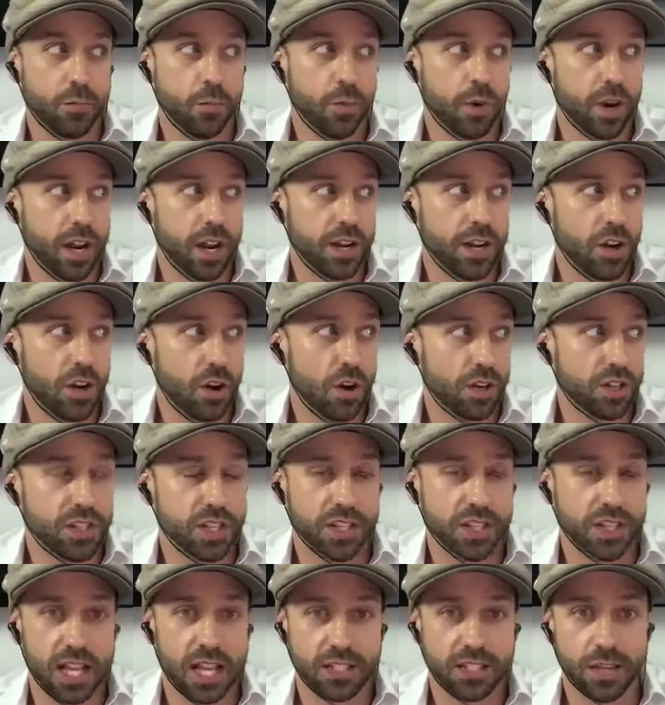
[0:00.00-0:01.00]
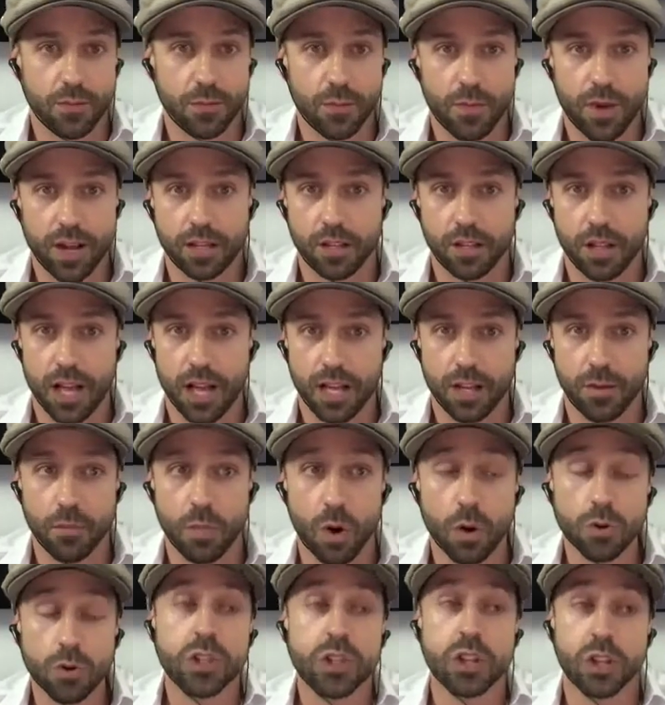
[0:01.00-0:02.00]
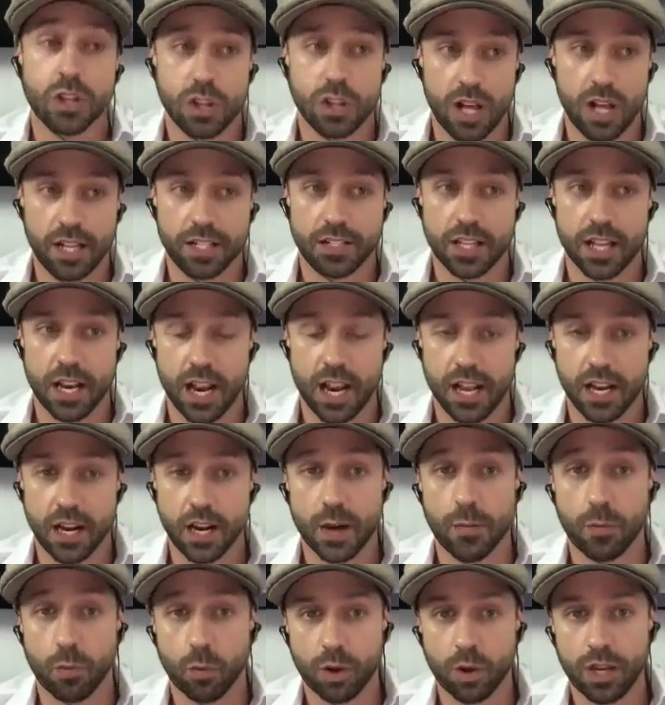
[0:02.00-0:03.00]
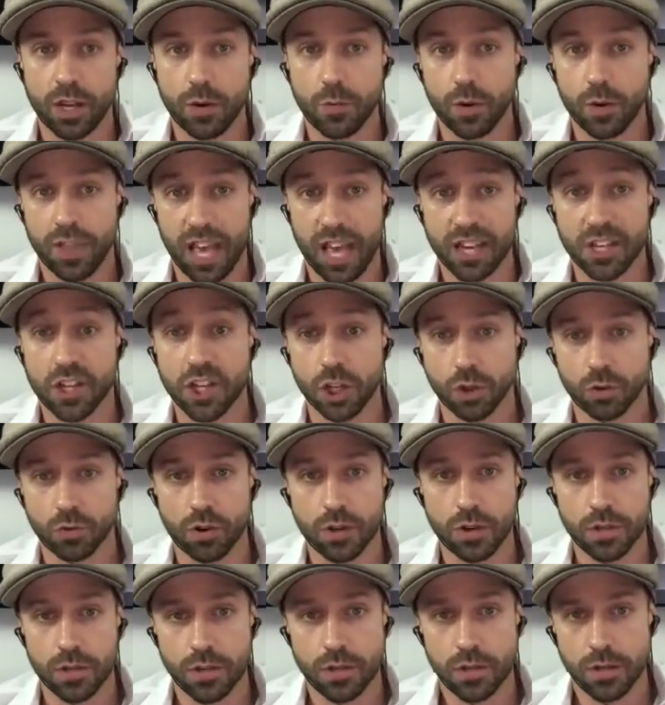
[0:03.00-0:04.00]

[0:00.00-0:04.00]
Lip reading: what I noticed is that some of my most of the clients that I ended up working with had children.